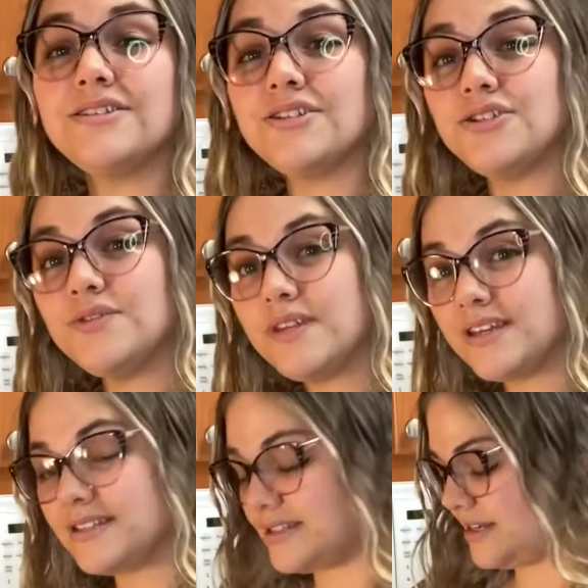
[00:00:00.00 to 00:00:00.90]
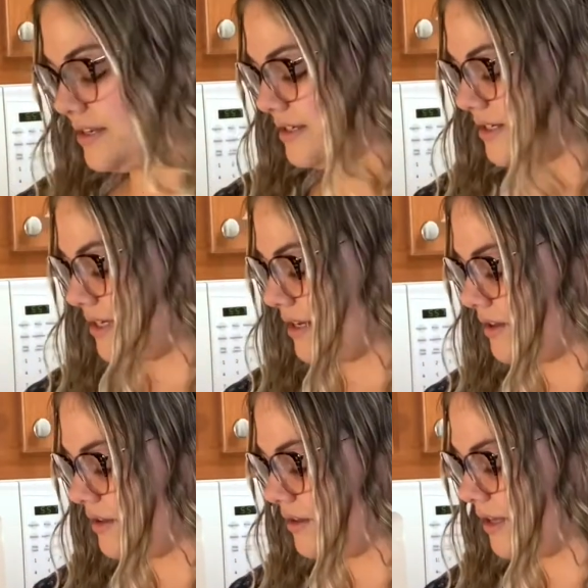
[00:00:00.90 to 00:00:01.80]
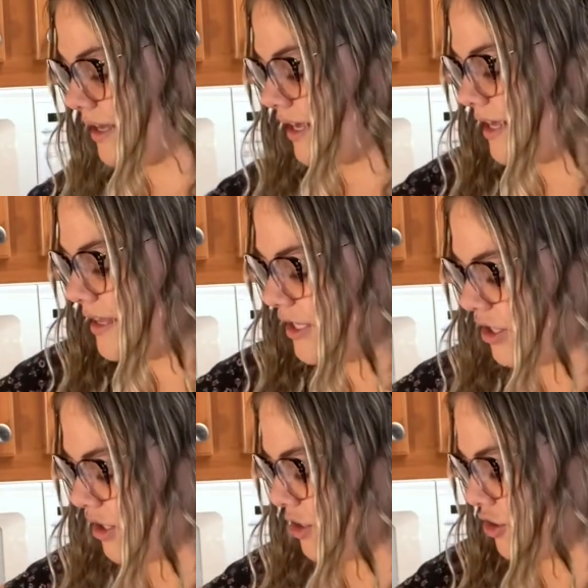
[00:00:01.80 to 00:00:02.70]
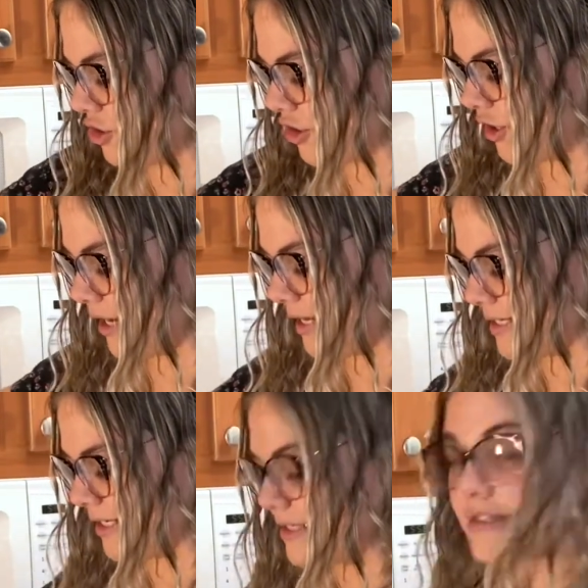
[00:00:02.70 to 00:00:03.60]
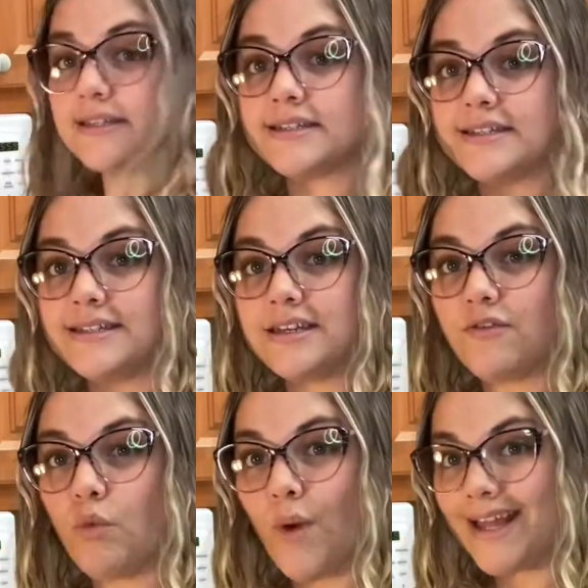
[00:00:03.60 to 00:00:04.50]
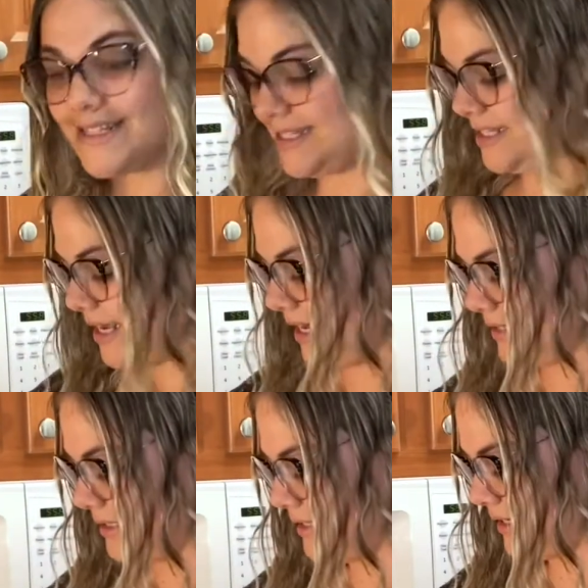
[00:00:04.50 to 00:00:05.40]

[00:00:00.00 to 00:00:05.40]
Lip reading: do this until the sugar has the consistency of wet sand.